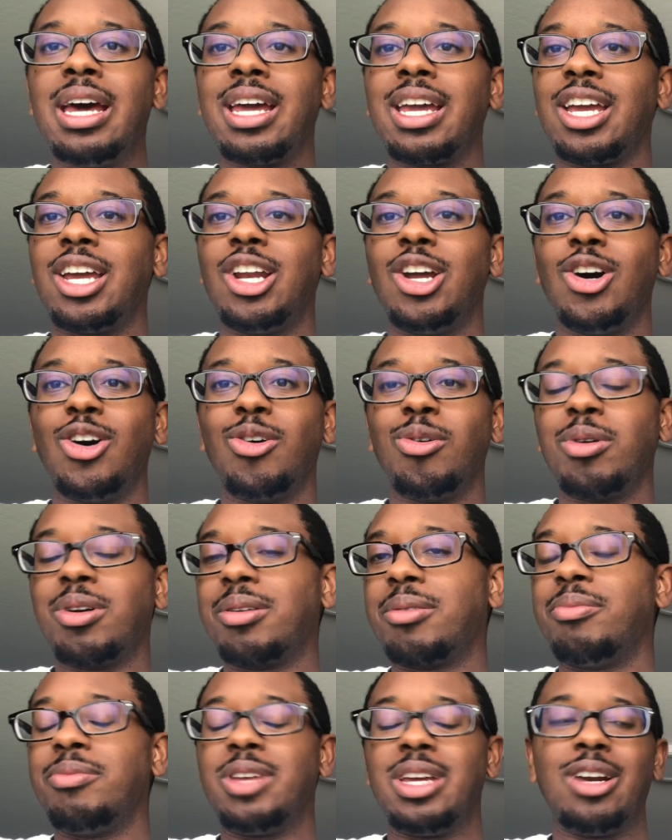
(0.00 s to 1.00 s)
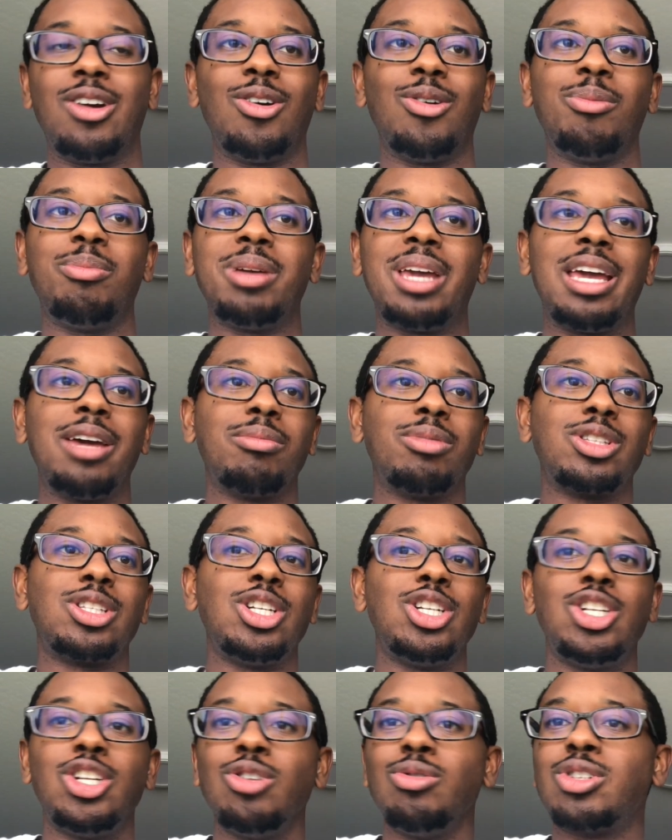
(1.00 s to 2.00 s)
you know, you know, be able to
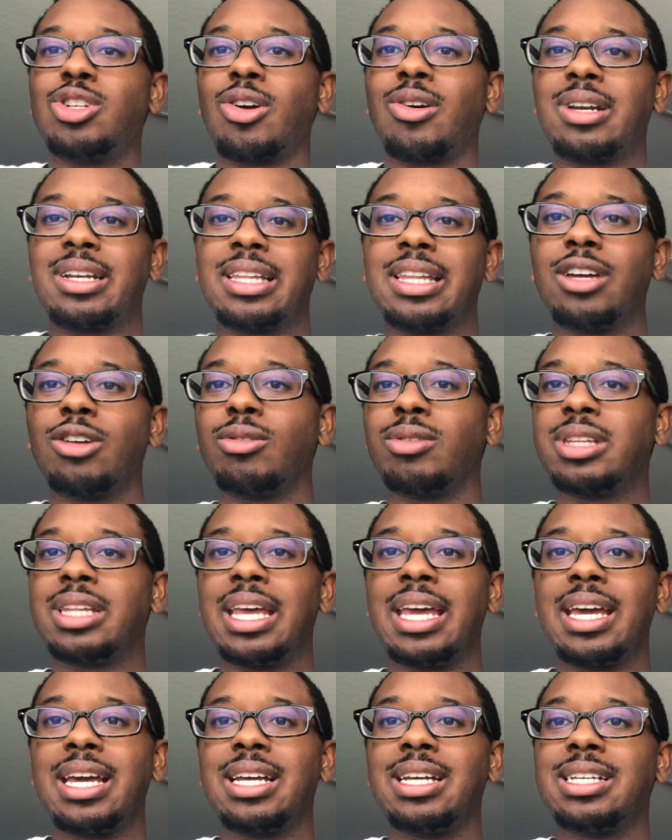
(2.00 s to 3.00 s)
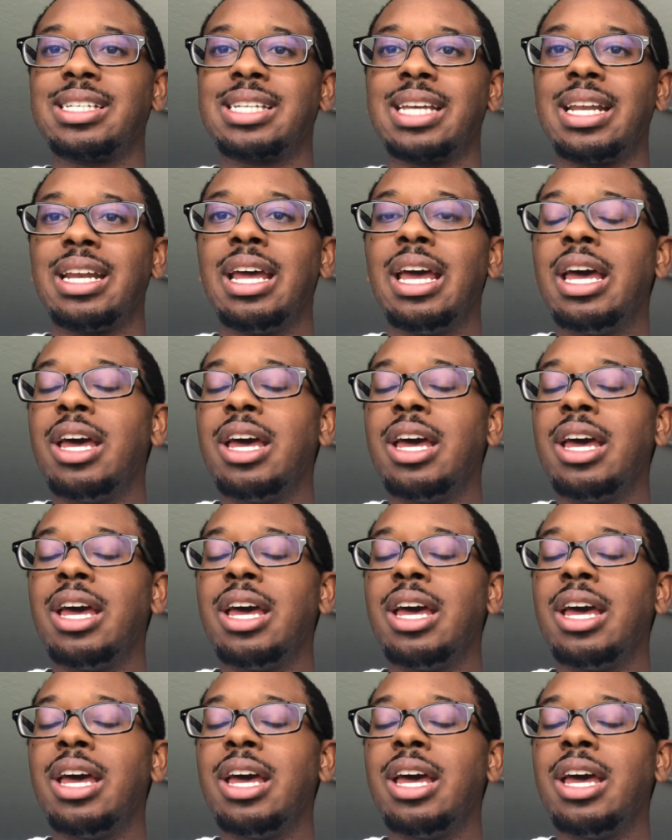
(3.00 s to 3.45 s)
do certain little things and,